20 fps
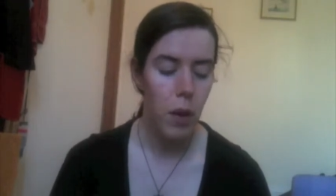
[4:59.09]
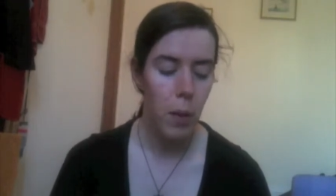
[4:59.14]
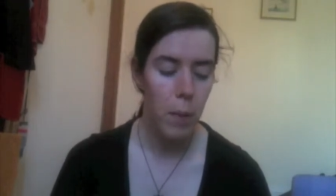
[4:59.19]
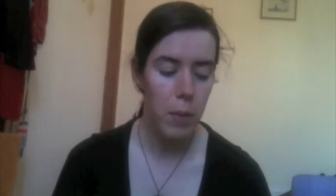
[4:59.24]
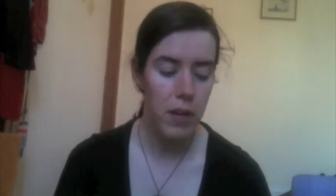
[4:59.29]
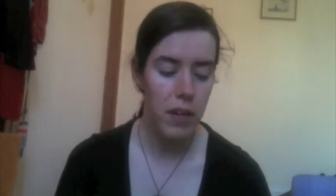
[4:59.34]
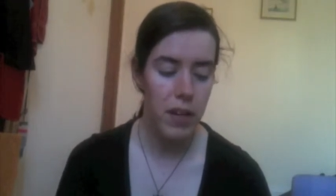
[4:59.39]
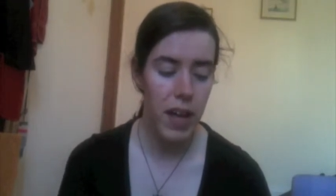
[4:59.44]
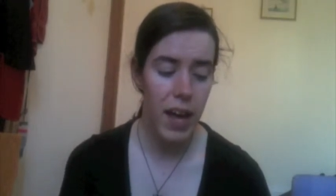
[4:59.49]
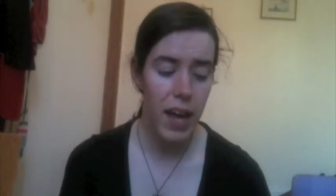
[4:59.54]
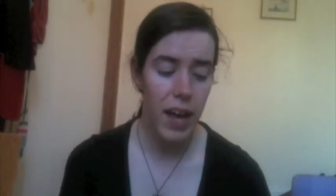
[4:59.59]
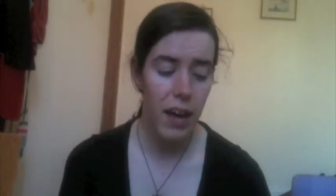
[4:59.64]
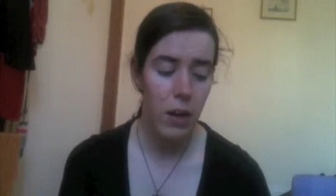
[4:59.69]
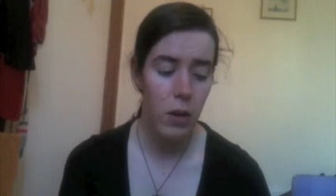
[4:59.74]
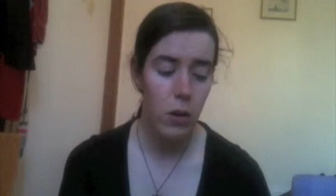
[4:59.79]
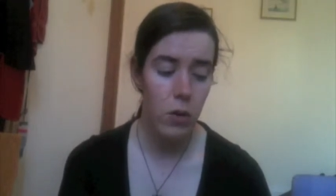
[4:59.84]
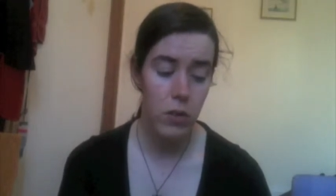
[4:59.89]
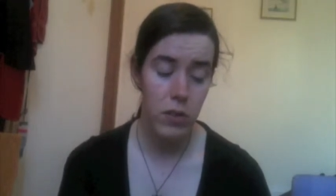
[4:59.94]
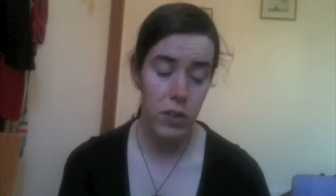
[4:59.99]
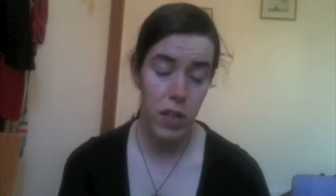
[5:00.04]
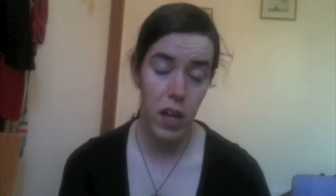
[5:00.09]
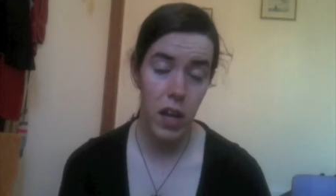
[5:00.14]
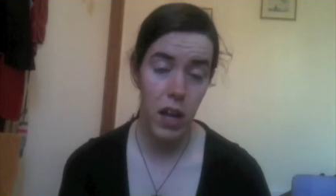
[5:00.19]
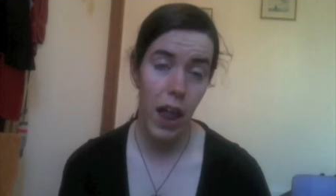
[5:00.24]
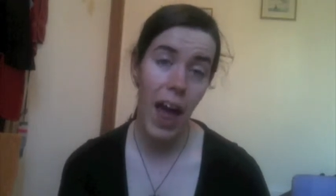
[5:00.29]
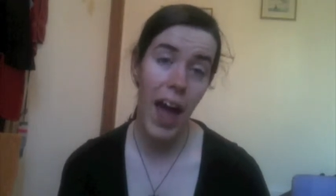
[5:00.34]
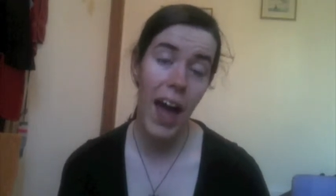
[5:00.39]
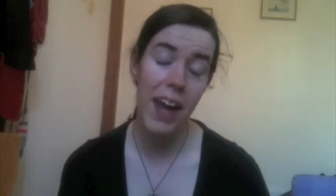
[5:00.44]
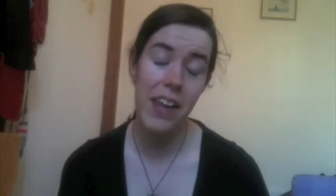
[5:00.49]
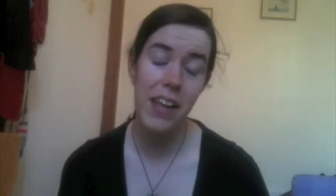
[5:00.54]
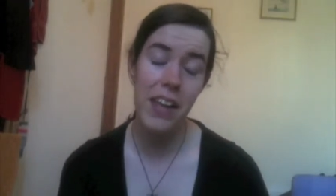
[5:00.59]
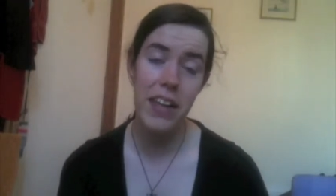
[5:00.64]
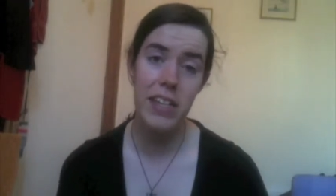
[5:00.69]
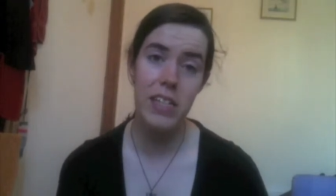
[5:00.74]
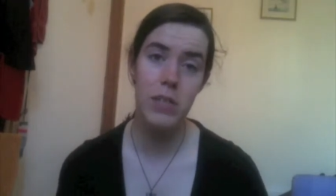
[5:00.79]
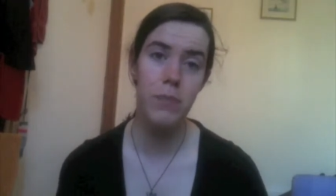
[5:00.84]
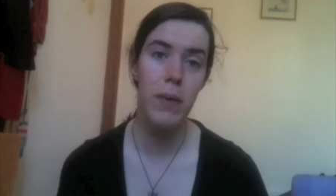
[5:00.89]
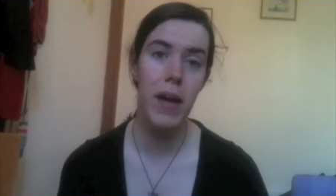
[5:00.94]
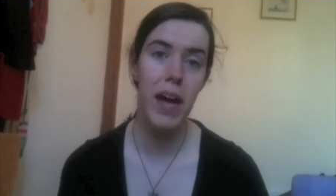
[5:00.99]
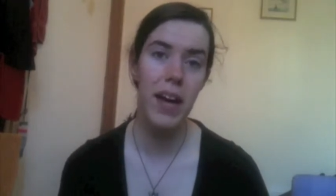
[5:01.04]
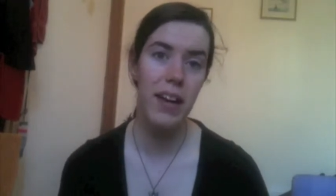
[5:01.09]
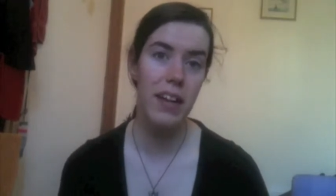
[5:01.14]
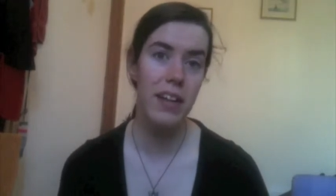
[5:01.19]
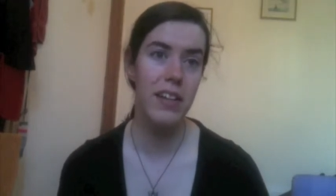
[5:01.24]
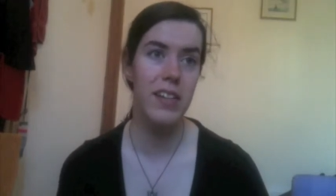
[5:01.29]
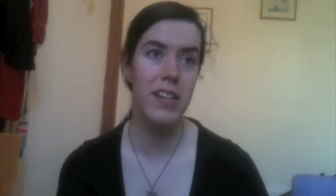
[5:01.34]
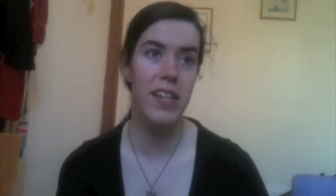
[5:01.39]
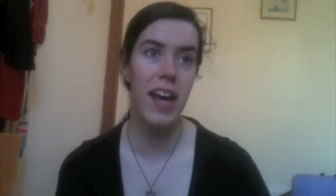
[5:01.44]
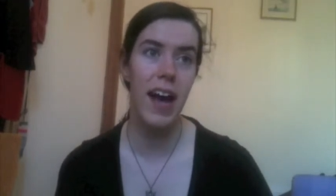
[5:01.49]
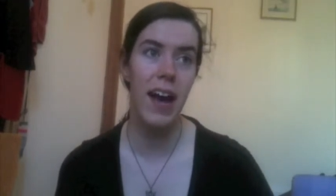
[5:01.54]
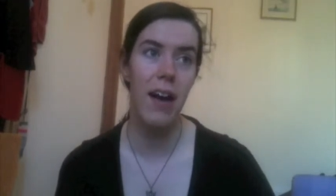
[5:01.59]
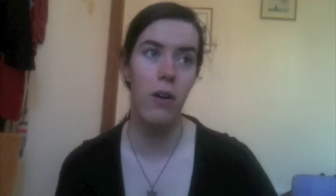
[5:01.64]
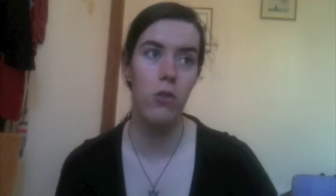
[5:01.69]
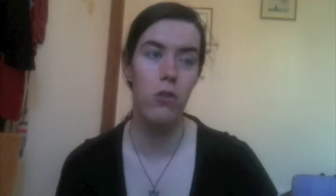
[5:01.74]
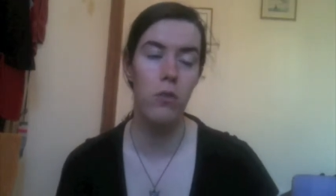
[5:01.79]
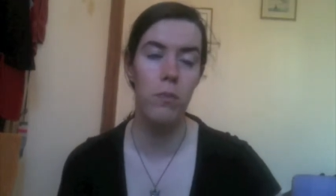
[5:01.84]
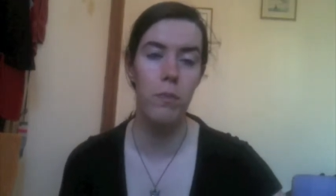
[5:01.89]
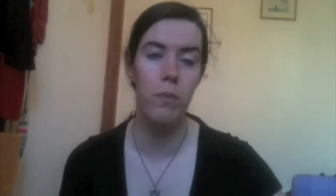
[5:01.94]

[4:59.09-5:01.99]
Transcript: But now the girl Hannah is back in town